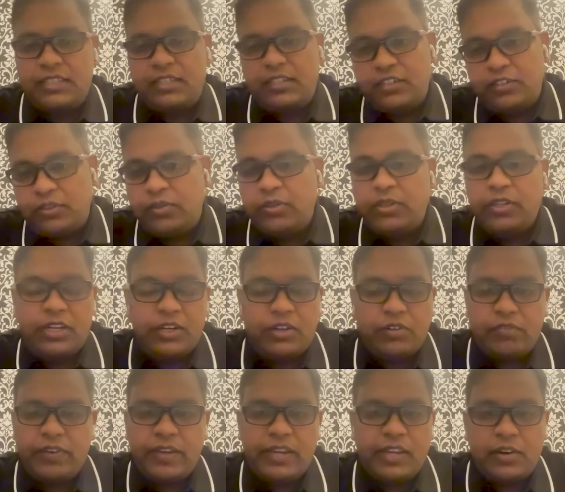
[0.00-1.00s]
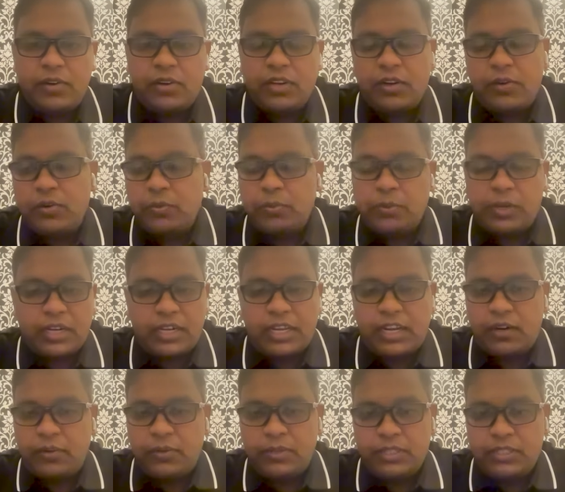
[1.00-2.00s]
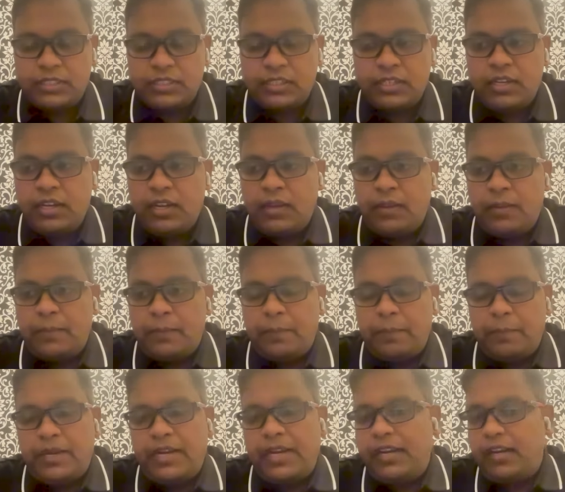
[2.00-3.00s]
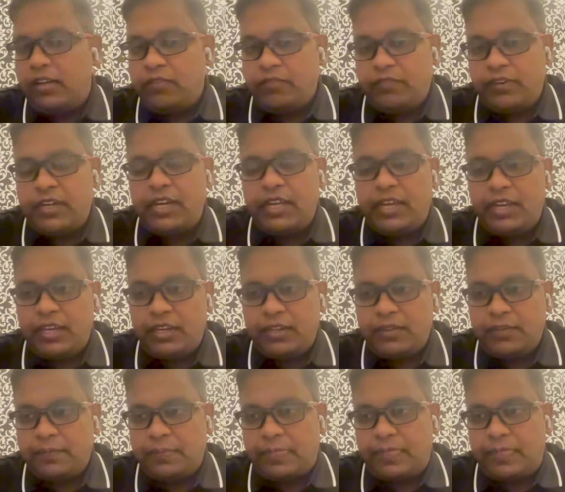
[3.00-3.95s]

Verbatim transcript: and you need to figure out how to work around these. But end of the day,